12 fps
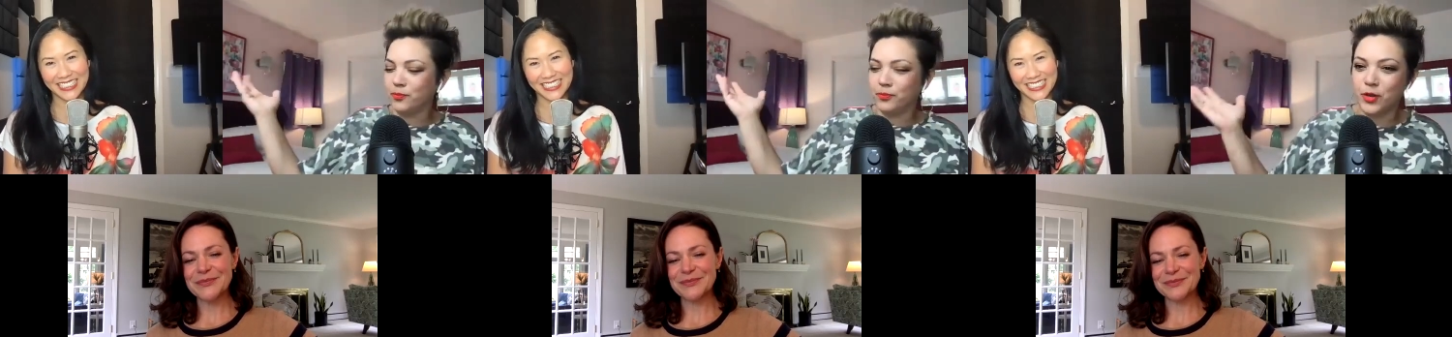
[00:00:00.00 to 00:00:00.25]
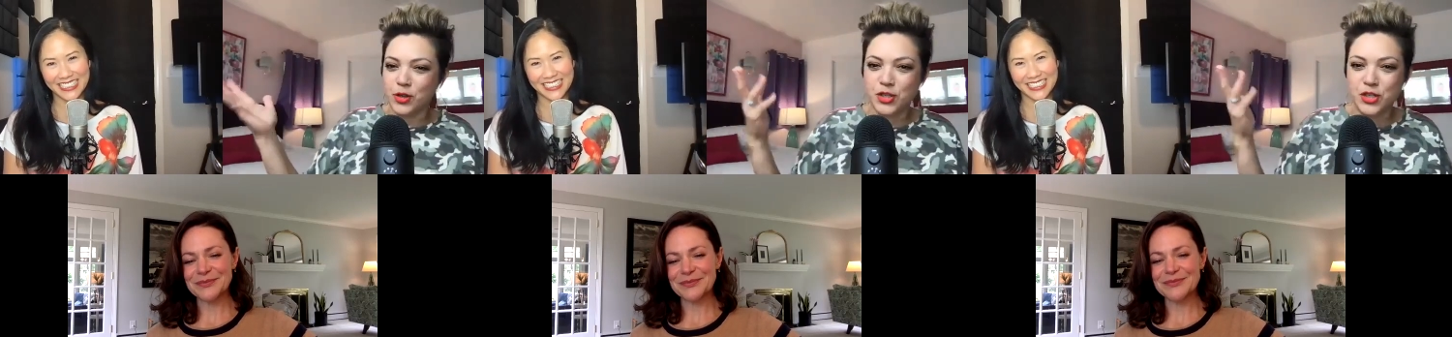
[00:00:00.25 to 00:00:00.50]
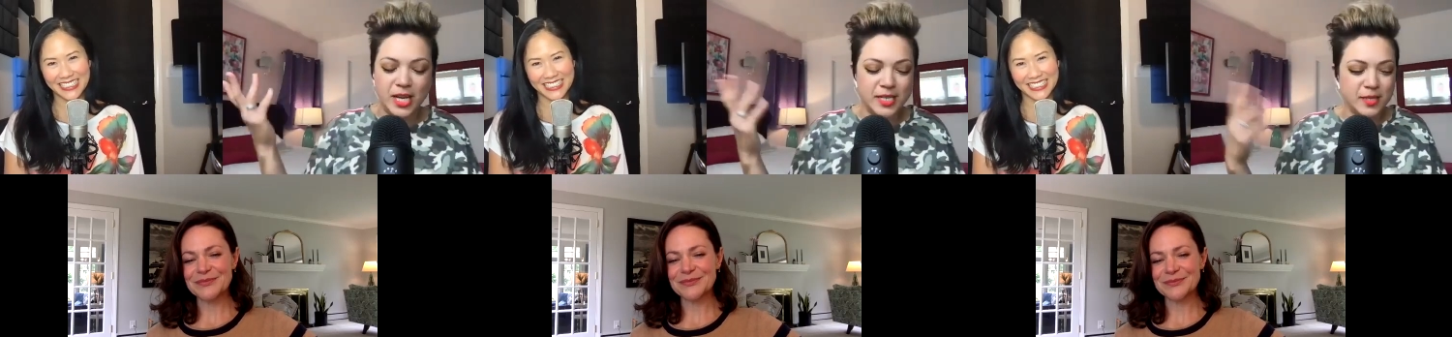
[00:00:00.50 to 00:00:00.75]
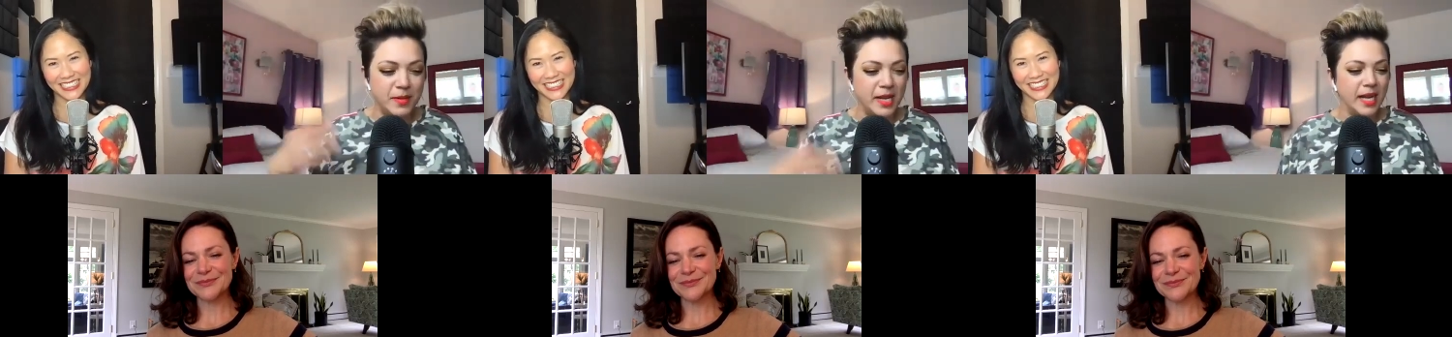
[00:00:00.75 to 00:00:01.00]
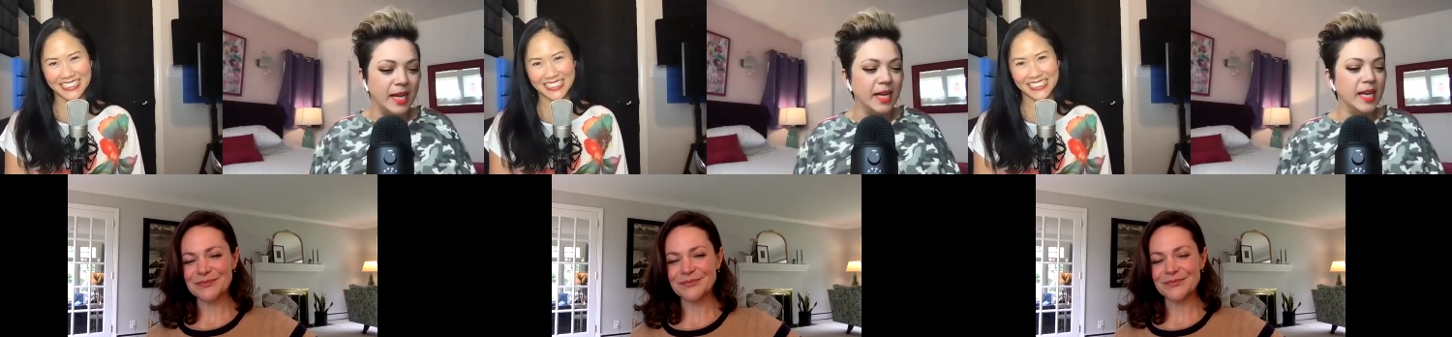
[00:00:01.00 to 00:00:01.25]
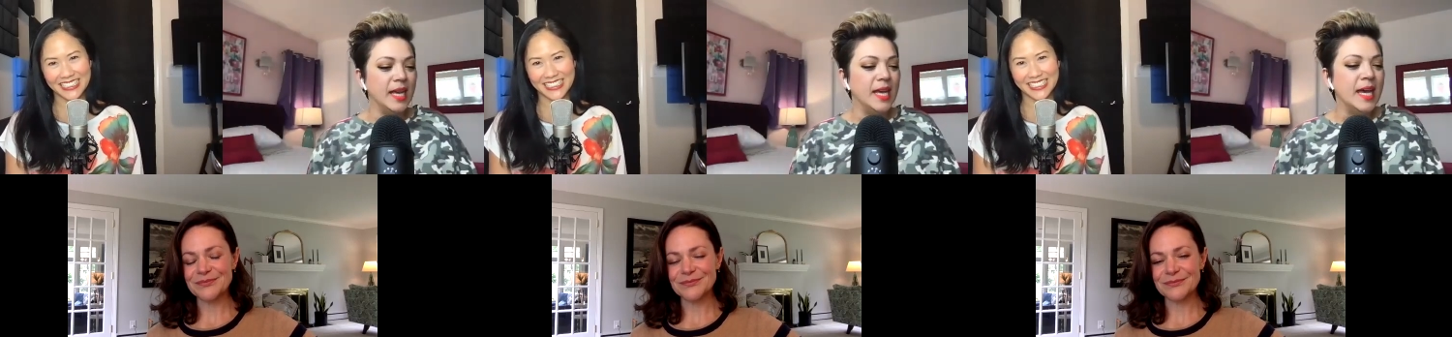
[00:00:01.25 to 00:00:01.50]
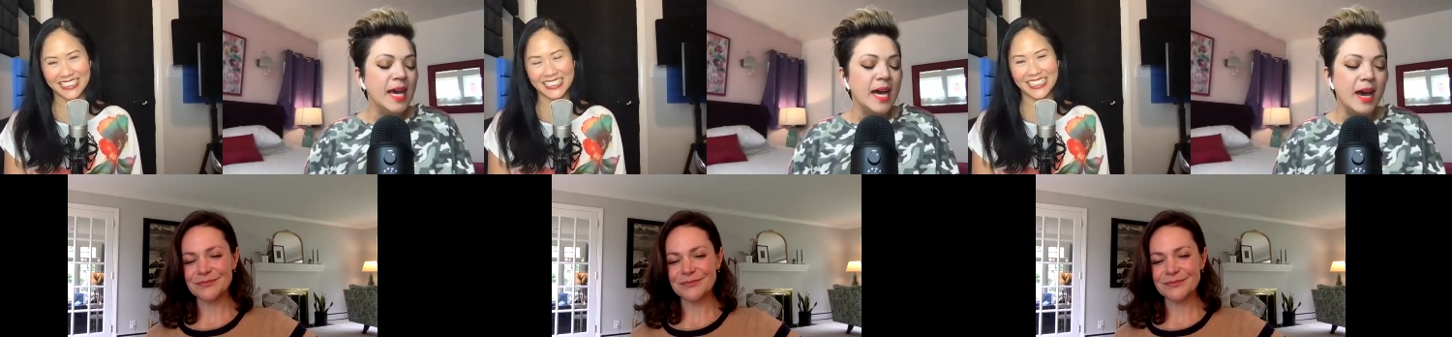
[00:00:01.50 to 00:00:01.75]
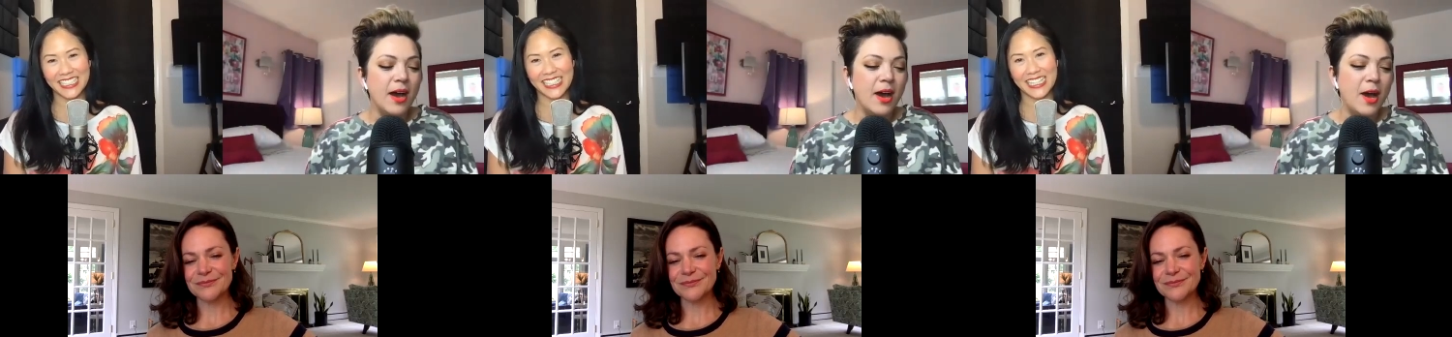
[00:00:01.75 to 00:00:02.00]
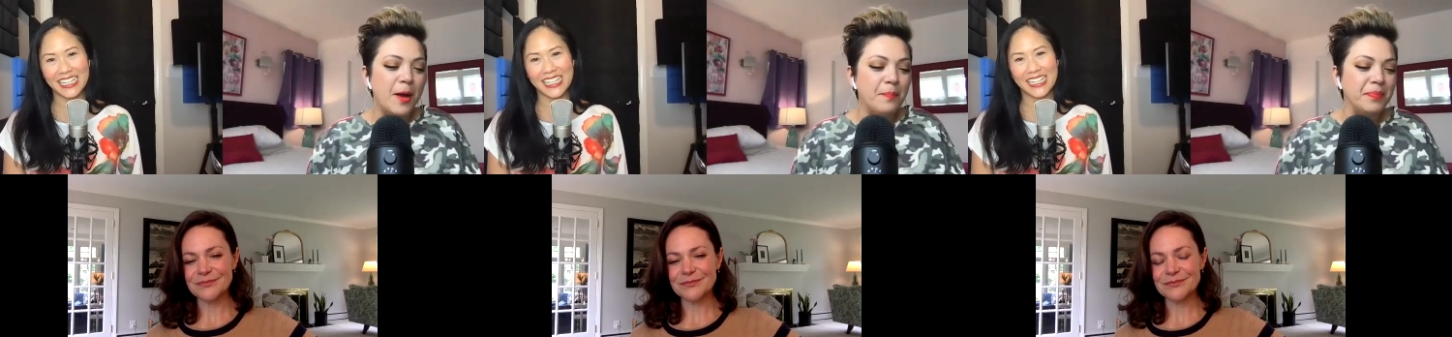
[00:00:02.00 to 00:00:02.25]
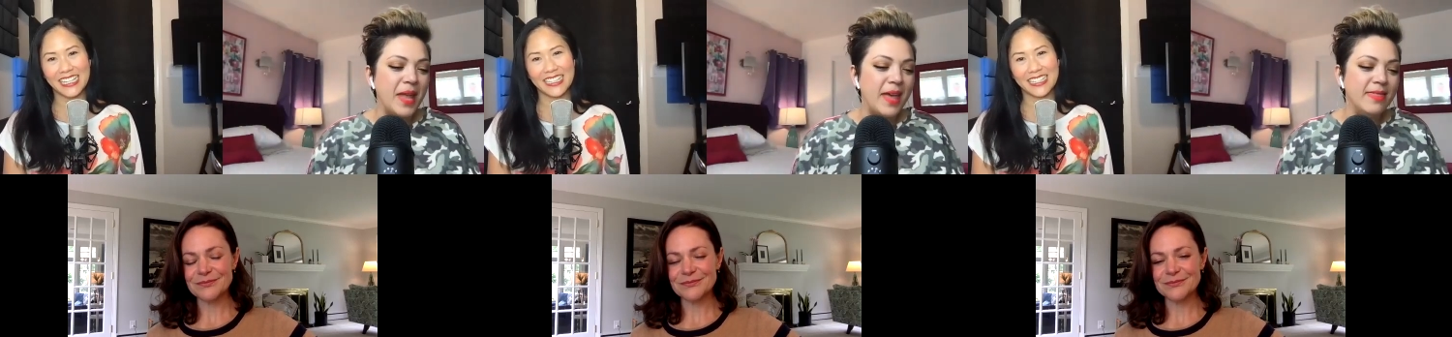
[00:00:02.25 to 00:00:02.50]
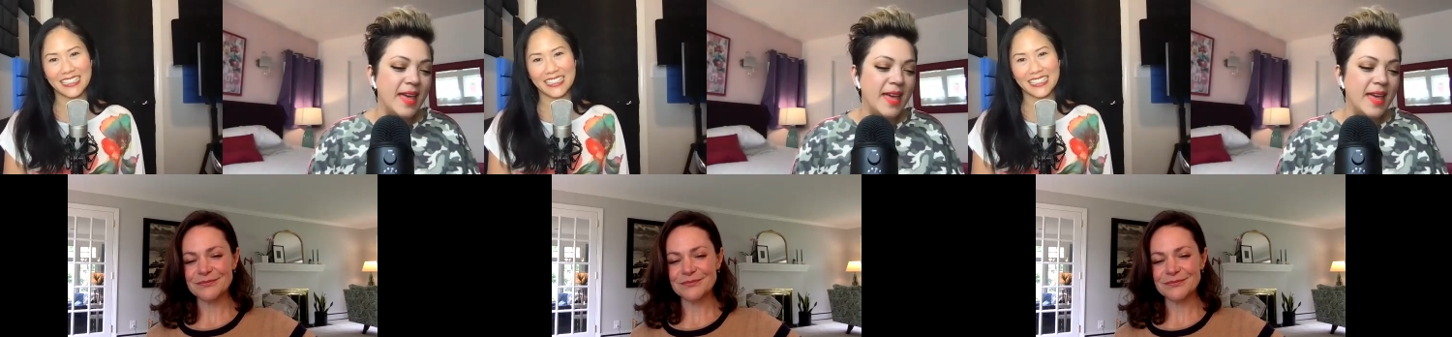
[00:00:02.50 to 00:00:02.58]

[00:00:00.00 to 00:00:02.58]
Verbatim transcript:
Speaker 1: first chance meeting. Um, and